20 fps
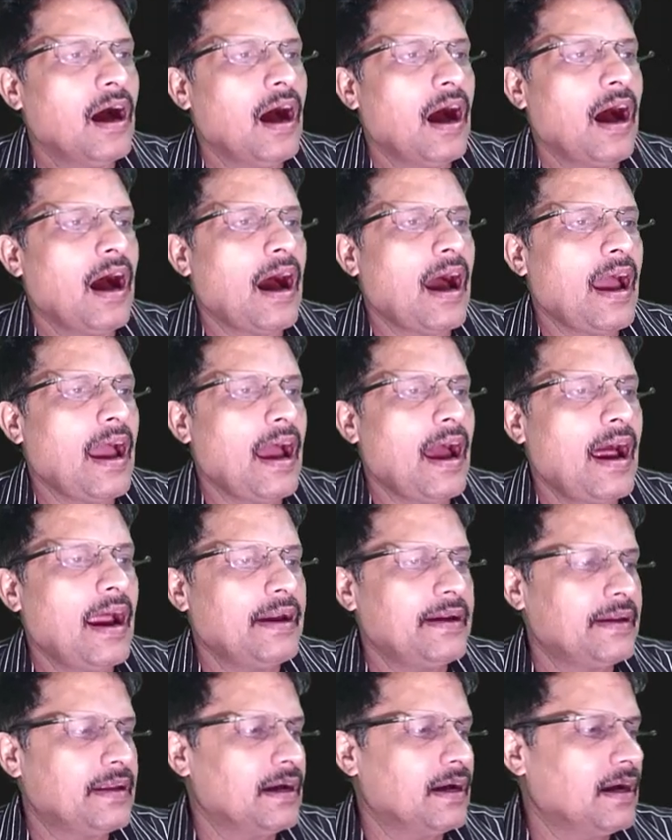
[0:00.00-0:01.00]
I
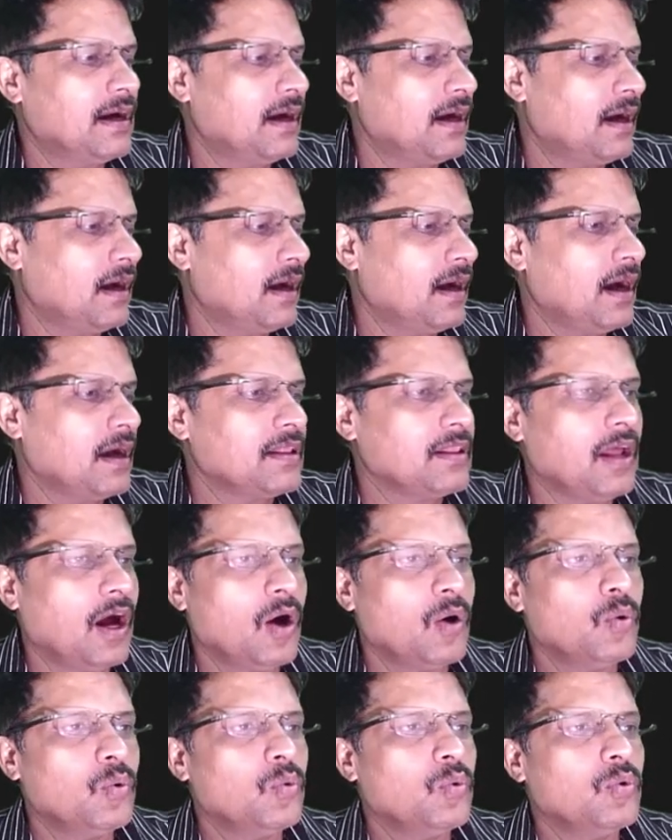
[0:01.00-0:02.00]
had
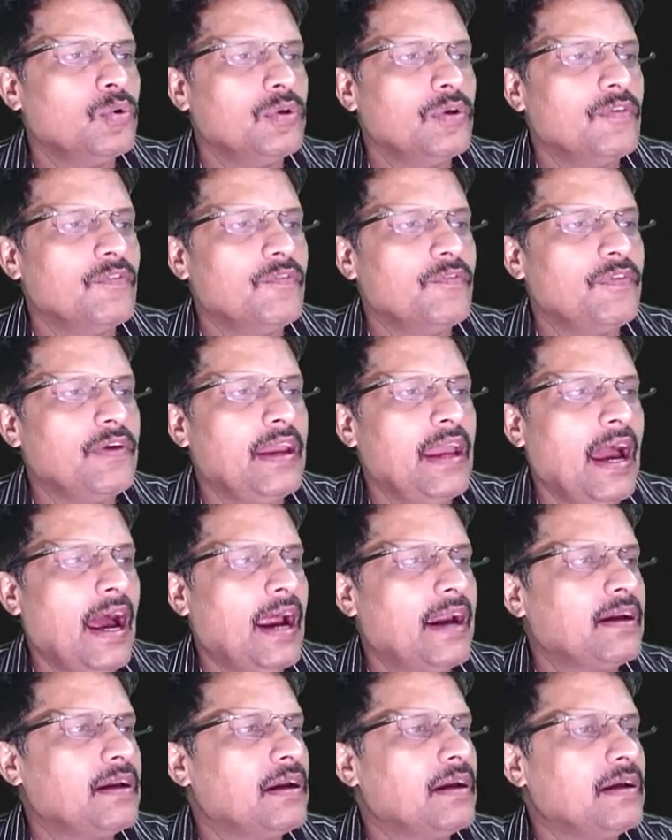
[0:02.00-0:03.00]
now we
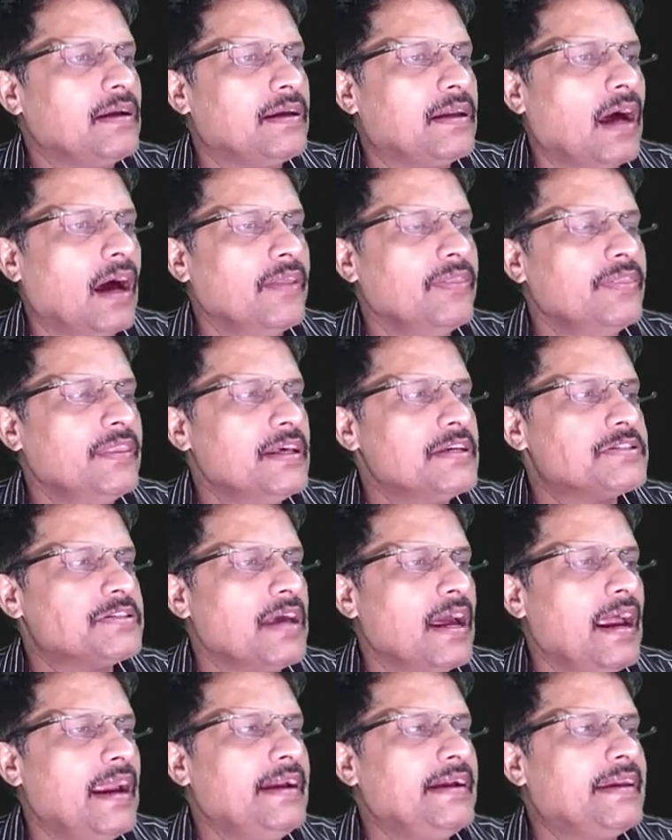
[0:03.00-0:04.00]
had done this
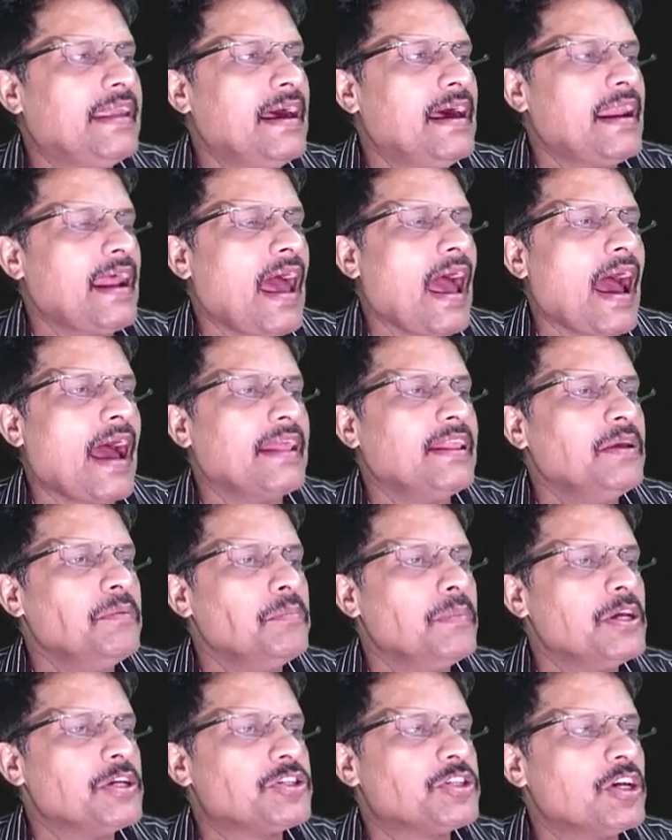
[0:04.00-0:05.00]
entire
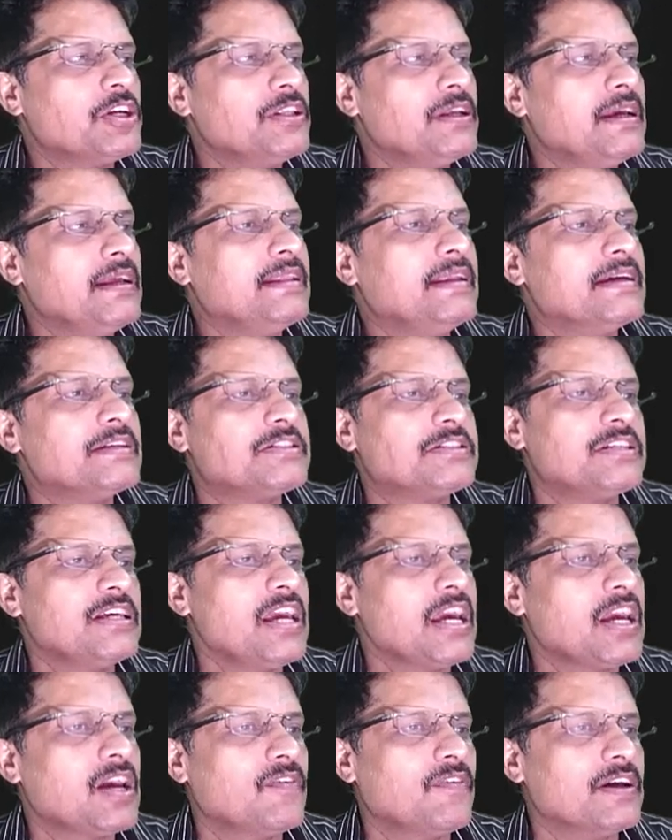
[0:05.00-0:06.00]
animation in a
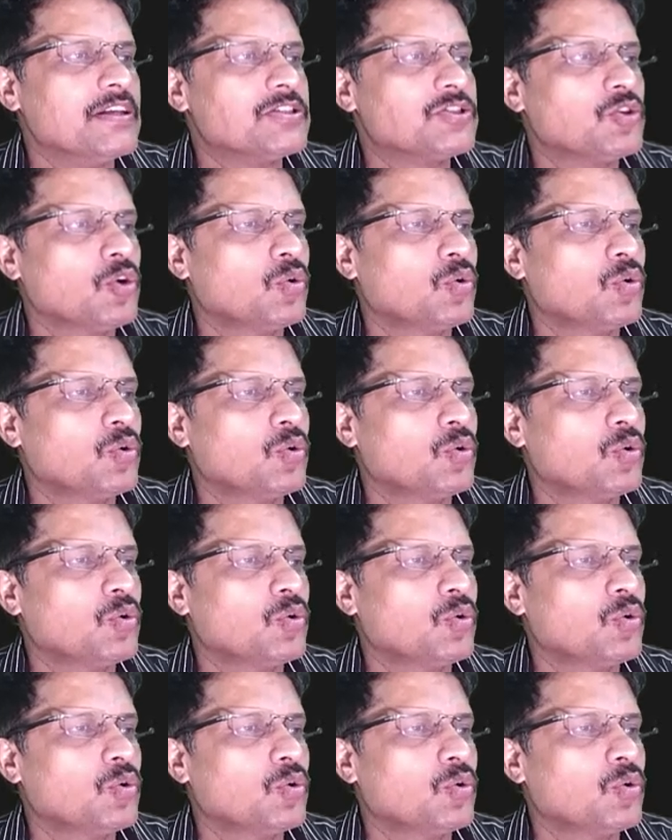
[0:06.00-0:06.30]
sequence.